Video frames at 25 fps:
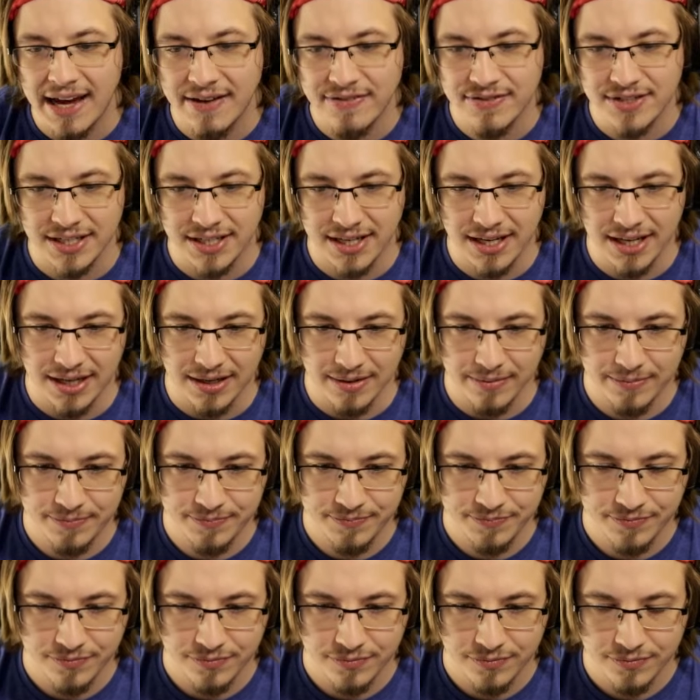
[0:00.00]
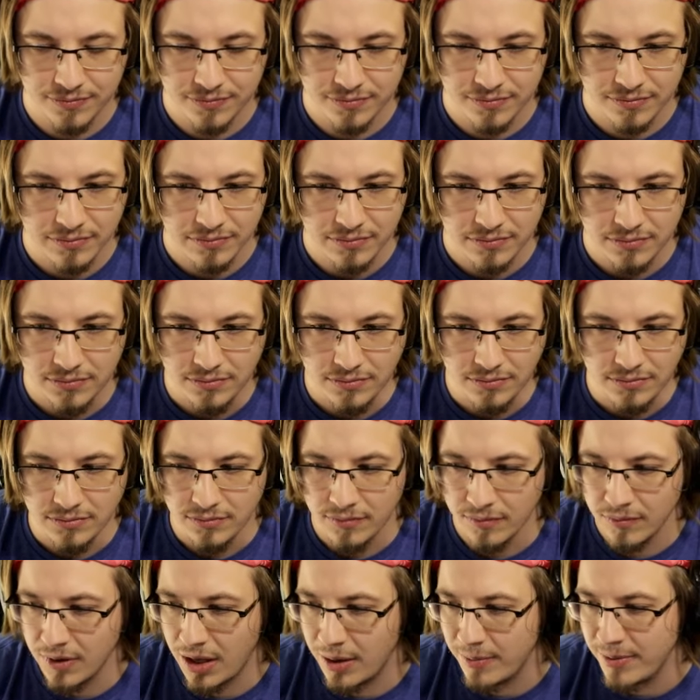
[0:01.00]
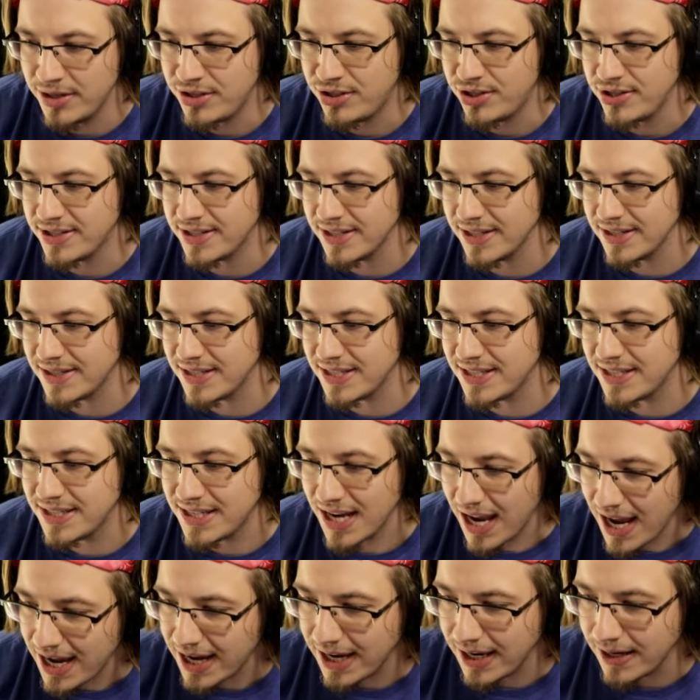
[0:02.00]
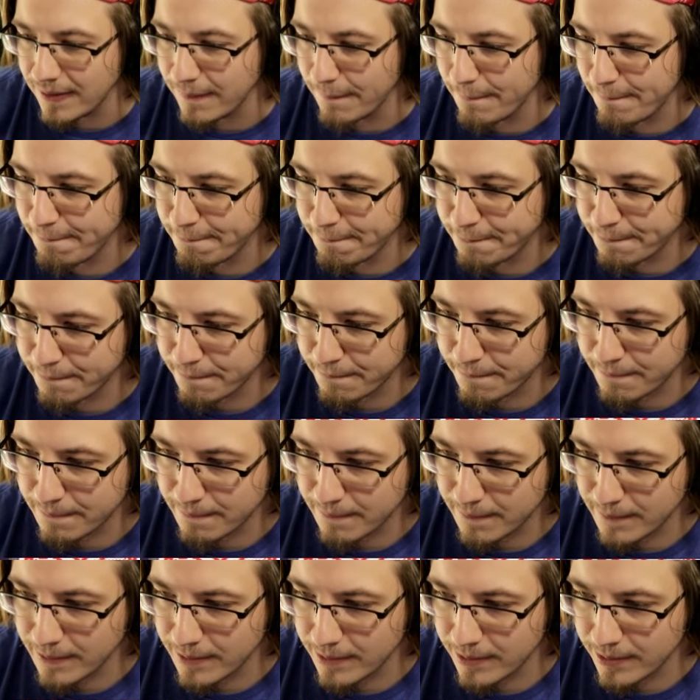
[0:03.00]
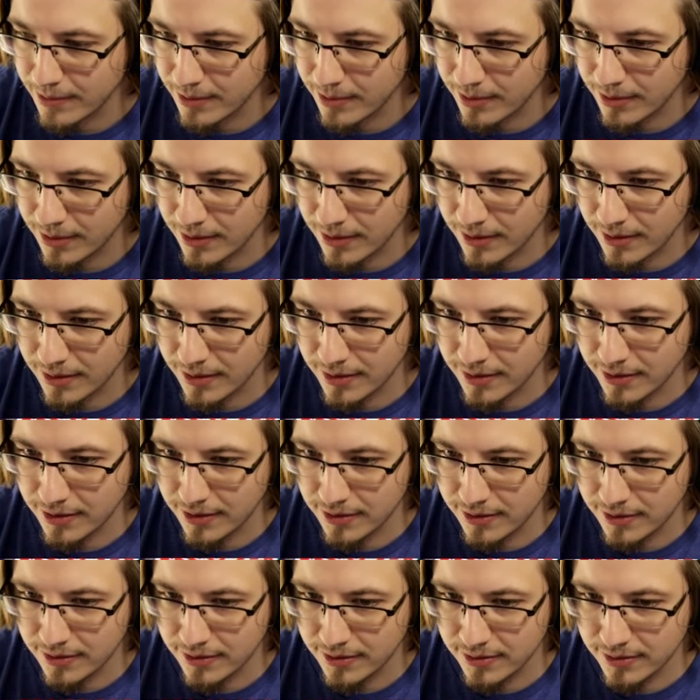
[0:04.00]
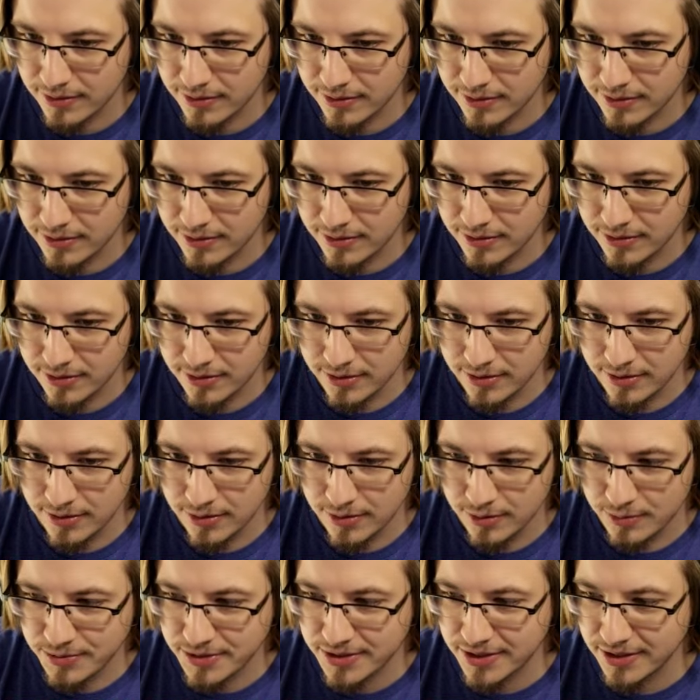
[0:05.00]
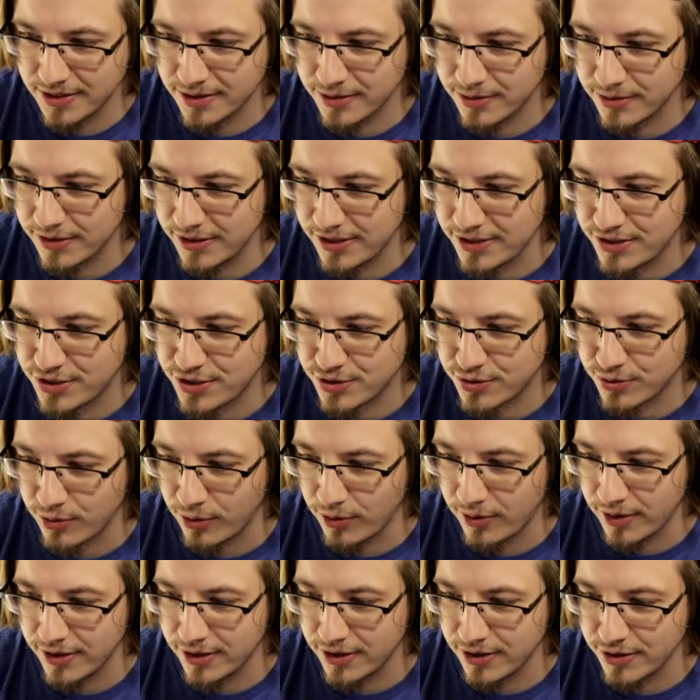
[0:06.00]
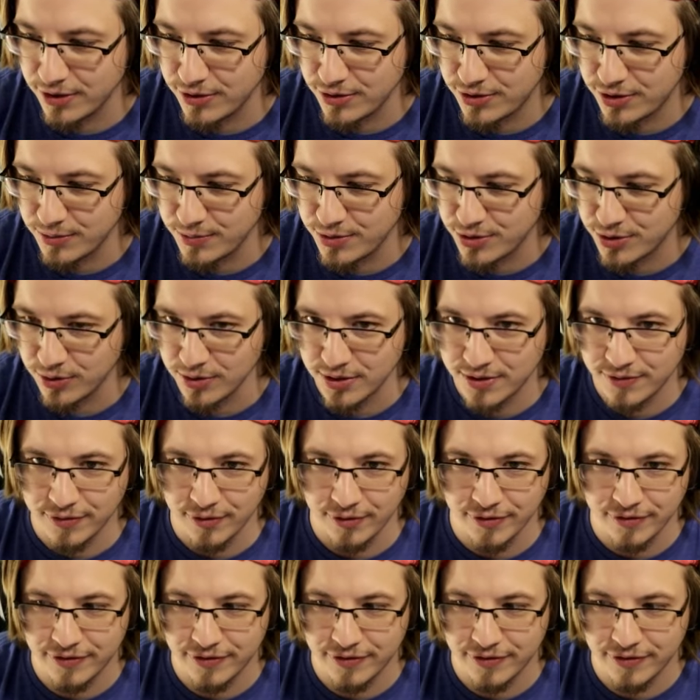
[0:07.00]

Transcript: to get. I mean, that's just insane. I was literally scrolling on YouTube Shorts for